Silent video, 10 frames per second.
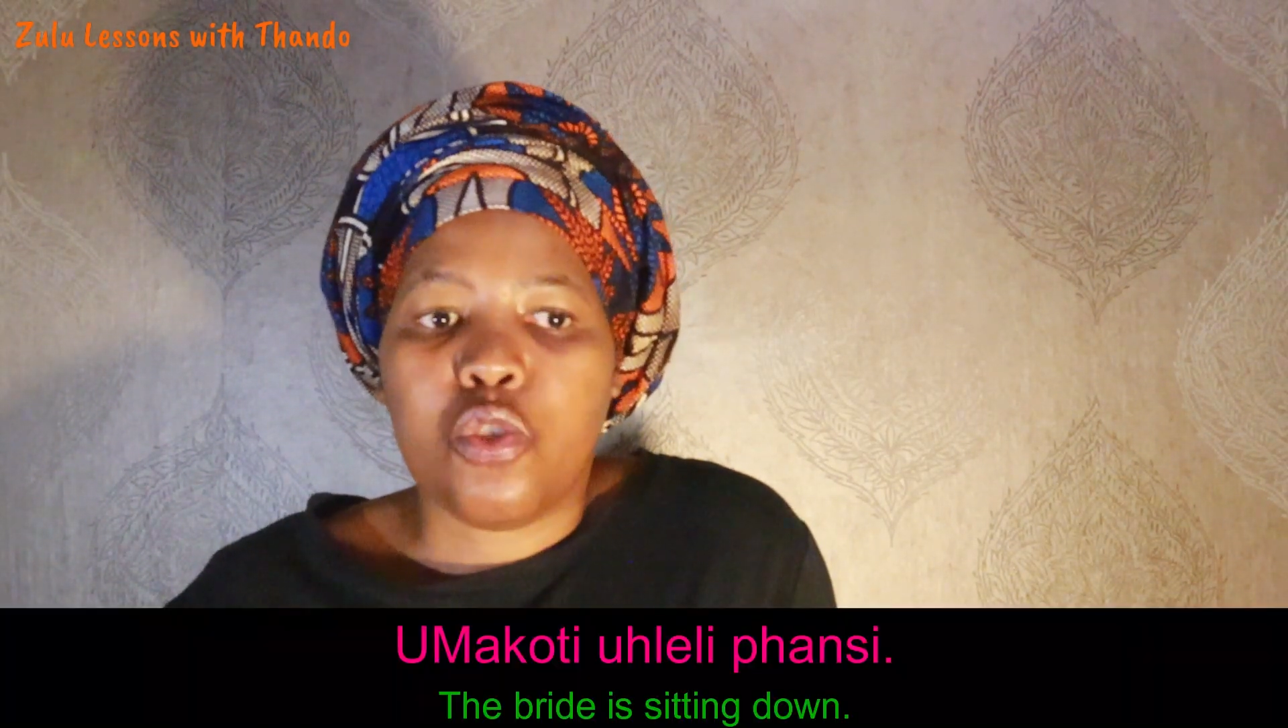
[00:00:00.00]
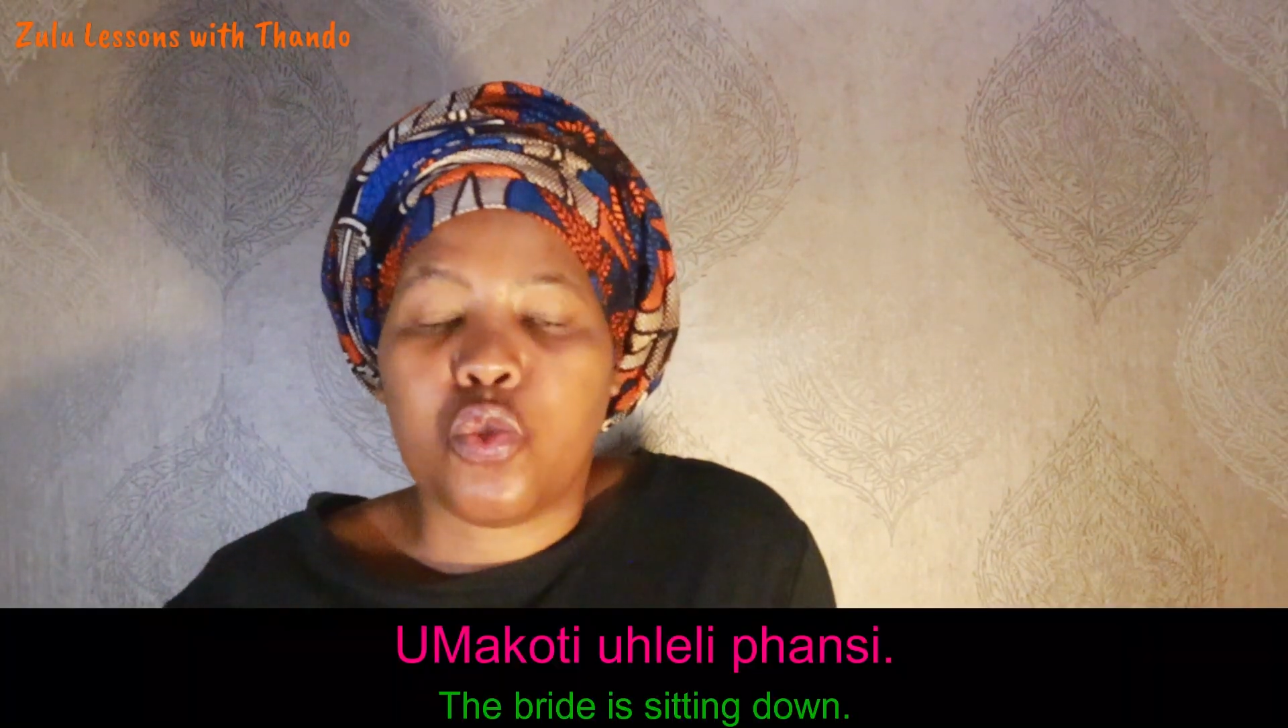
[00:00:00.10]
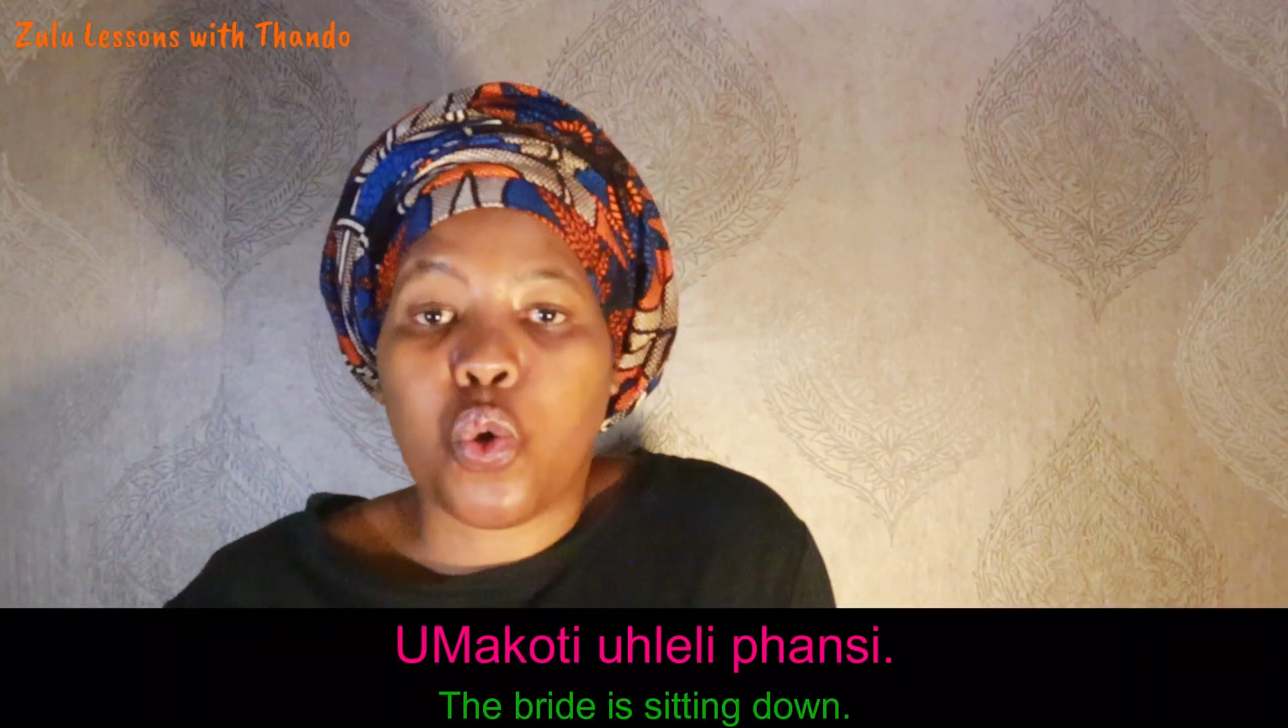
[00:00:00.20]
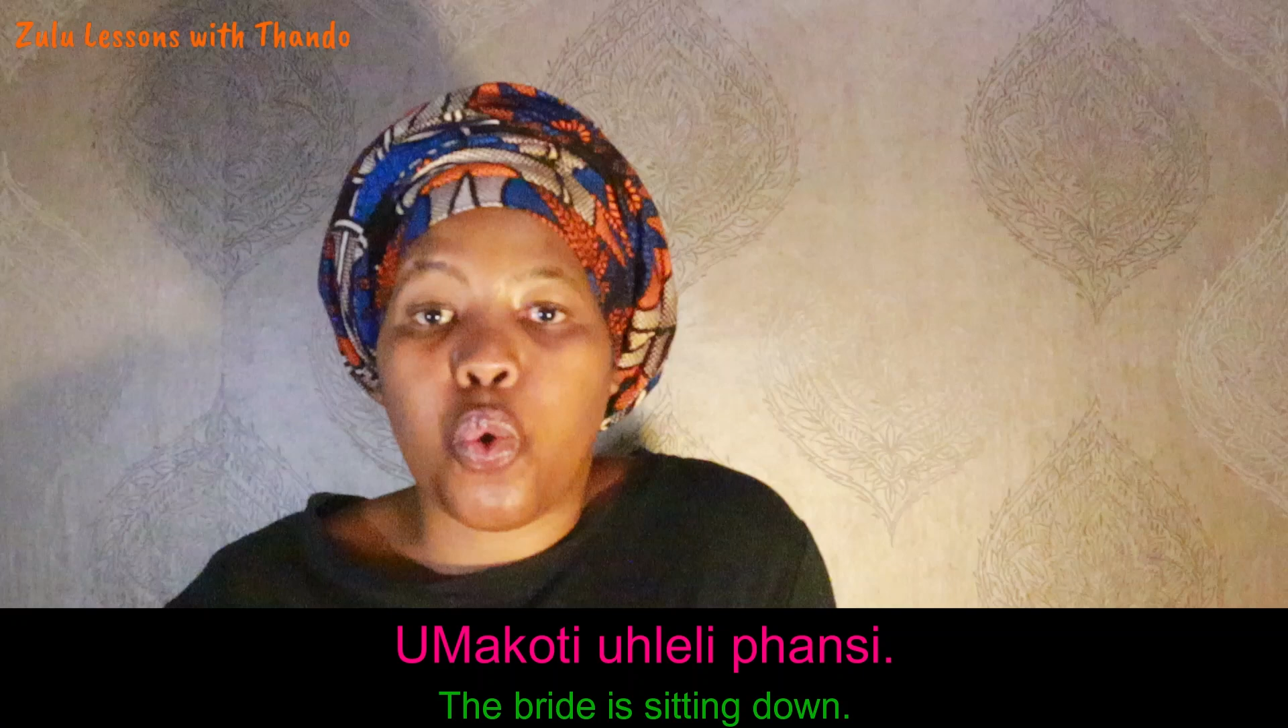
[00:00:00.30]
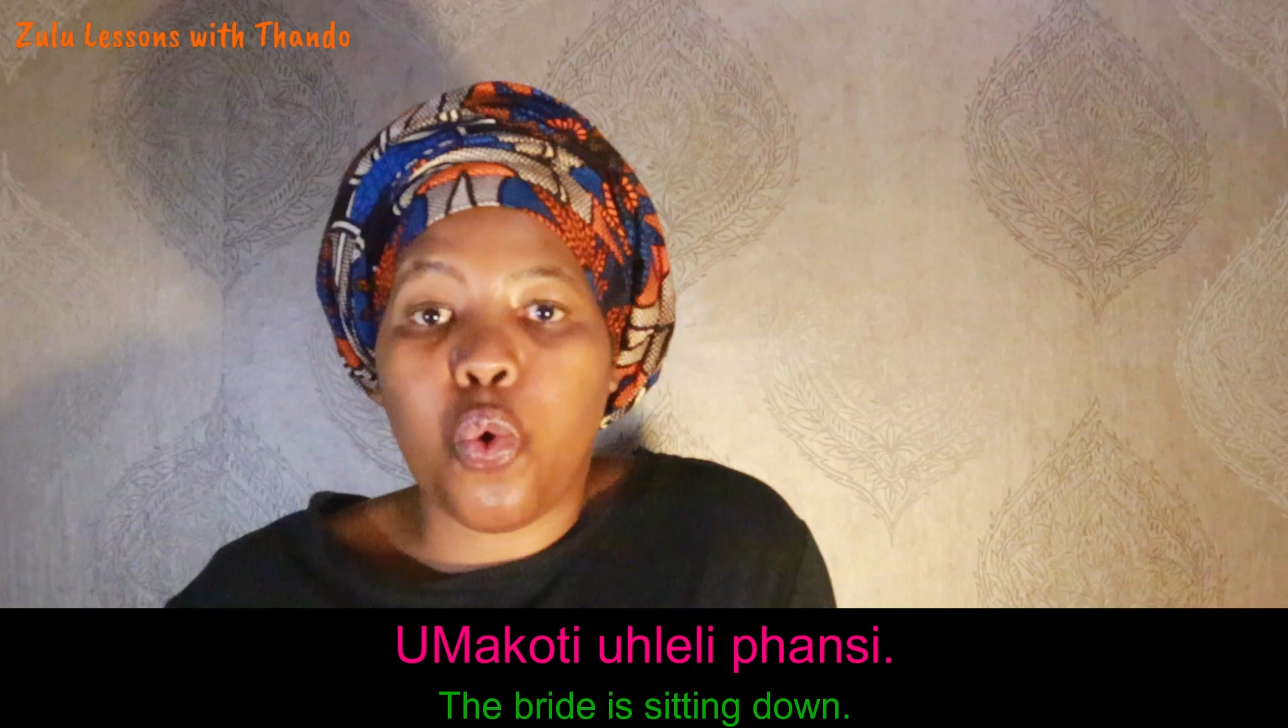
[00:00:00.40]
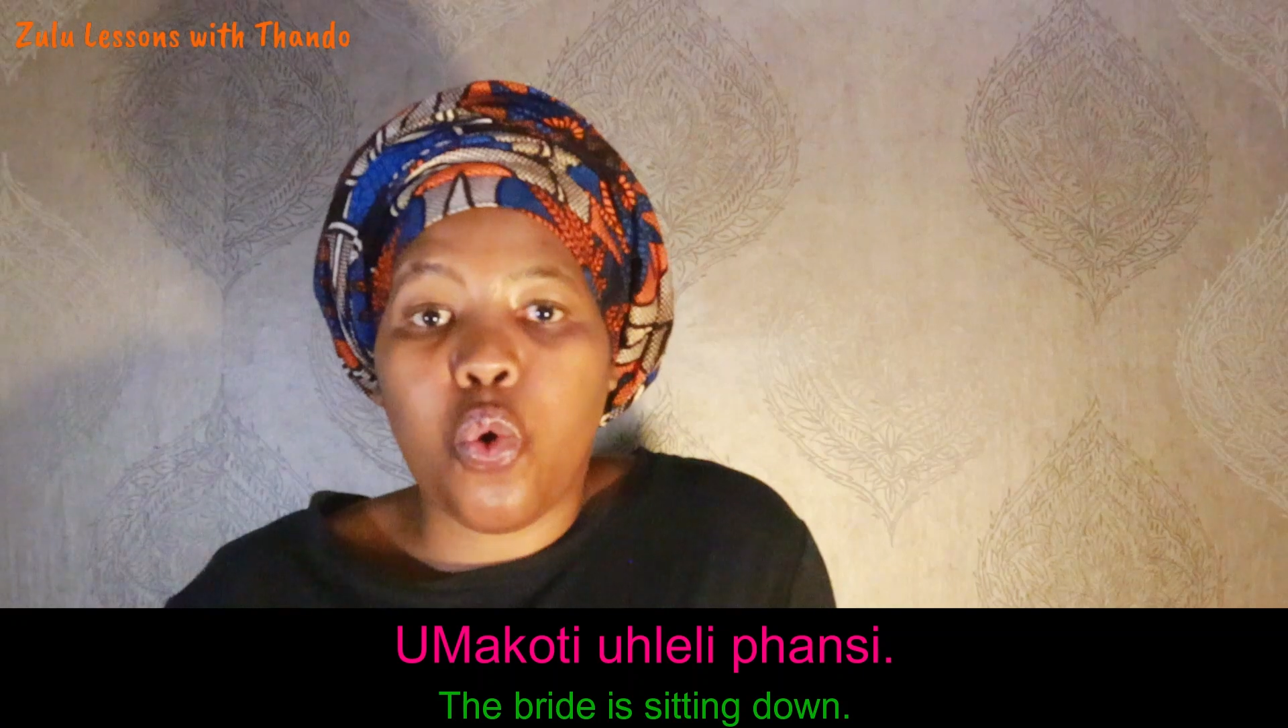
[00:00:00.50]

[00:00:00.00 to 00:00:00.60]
So